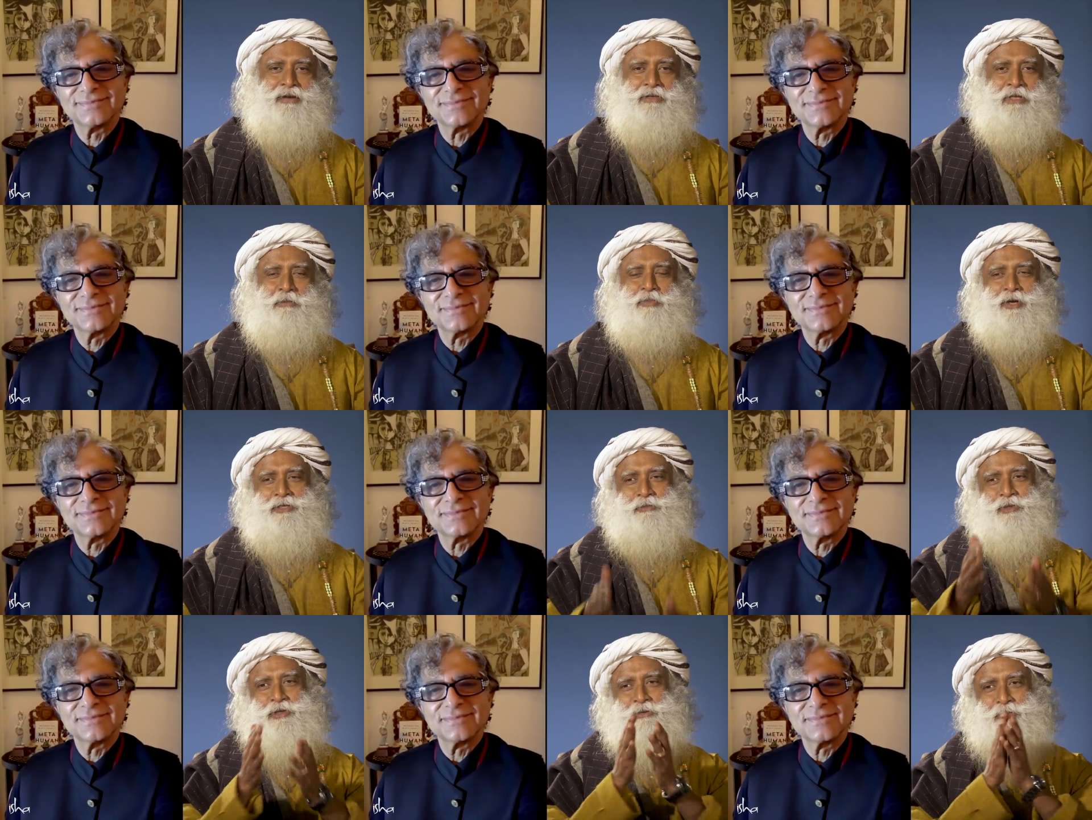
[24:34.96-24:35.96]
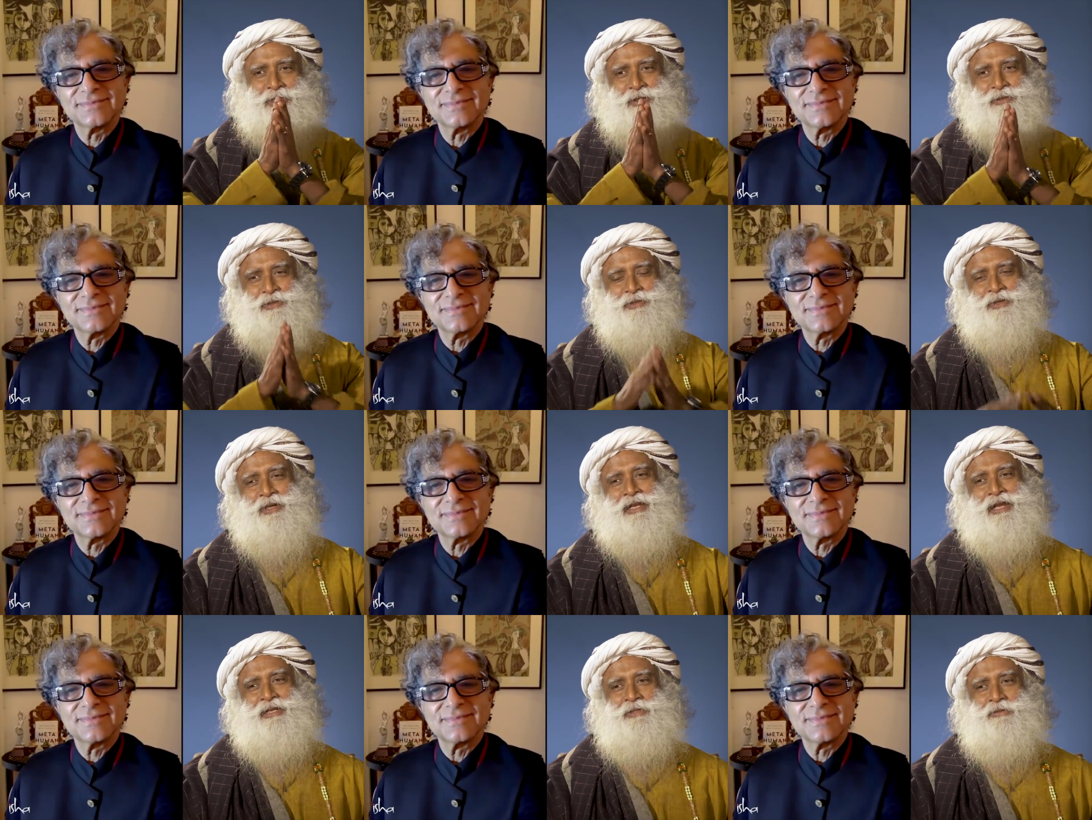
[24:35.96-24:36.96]
Speaker 1: everything possible, you must also join
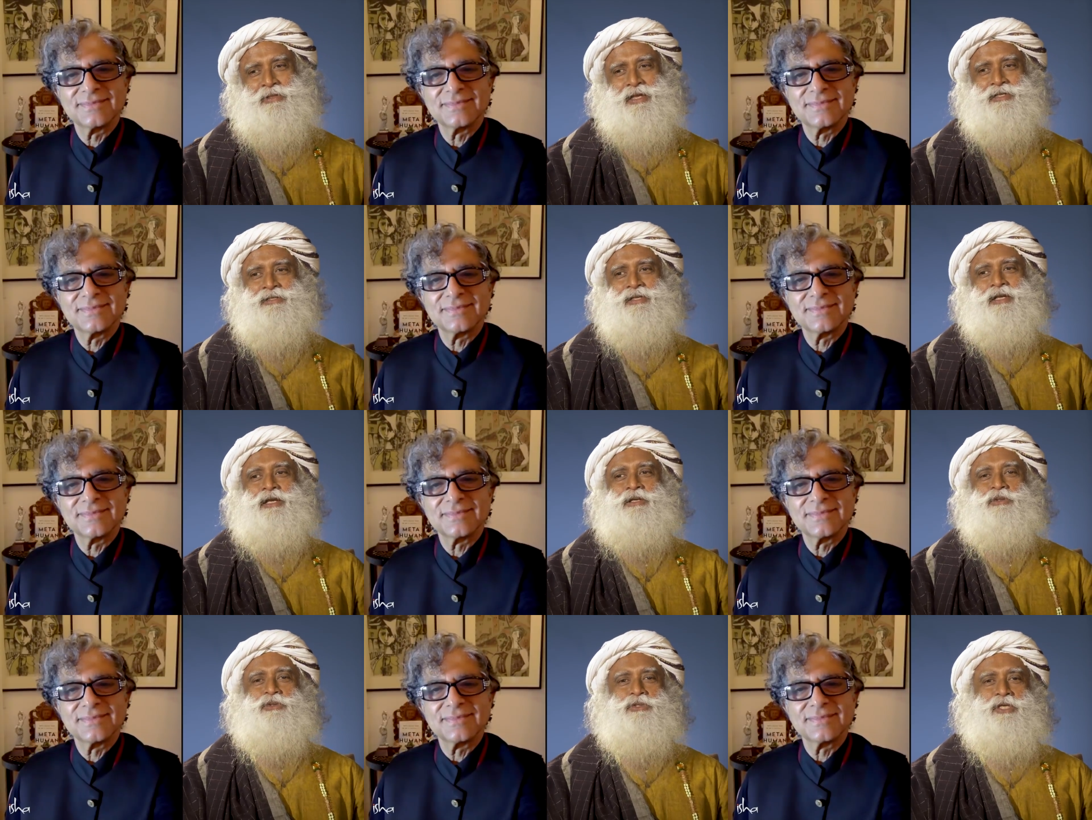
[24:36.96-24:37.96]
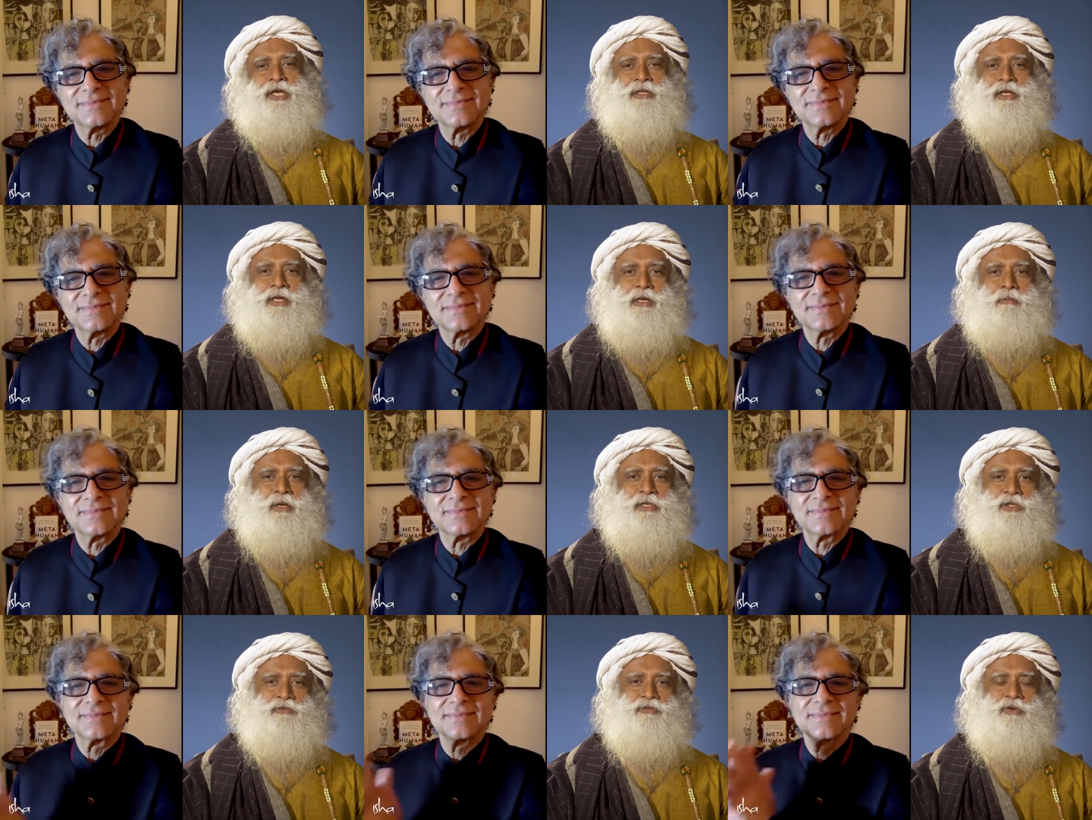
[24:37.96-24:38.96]
hands with us to change the
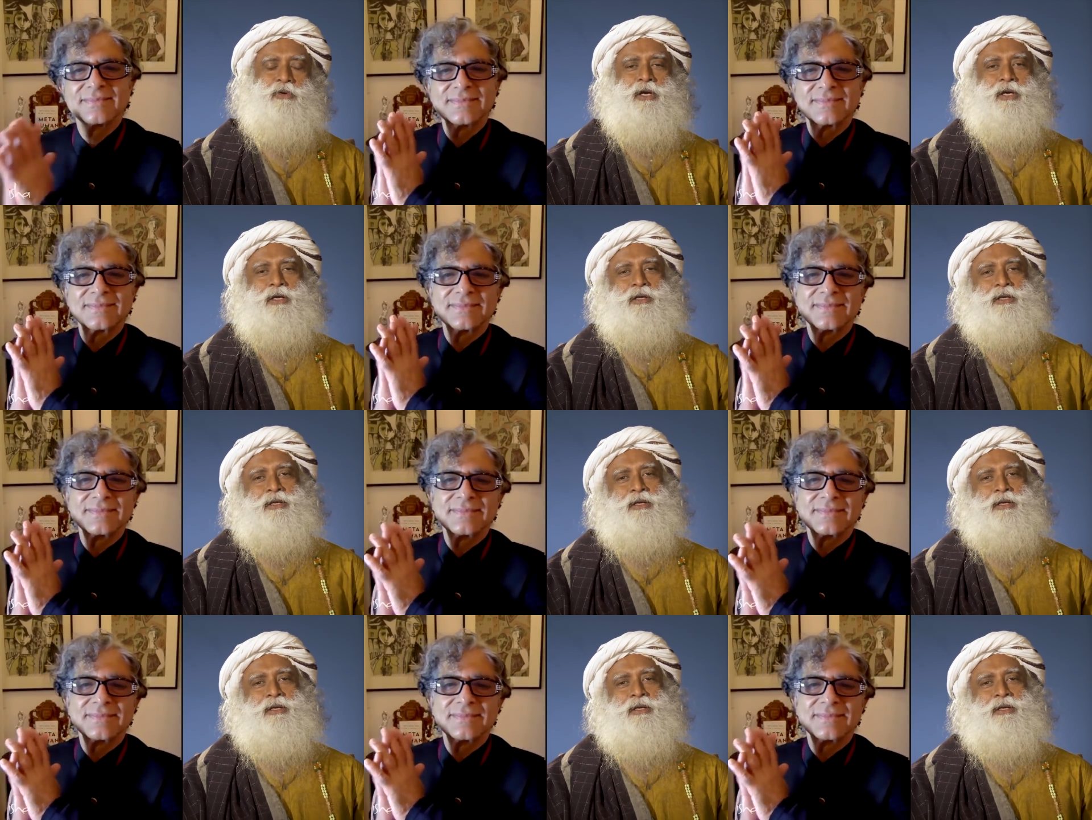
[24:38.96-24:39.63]
image of yoga.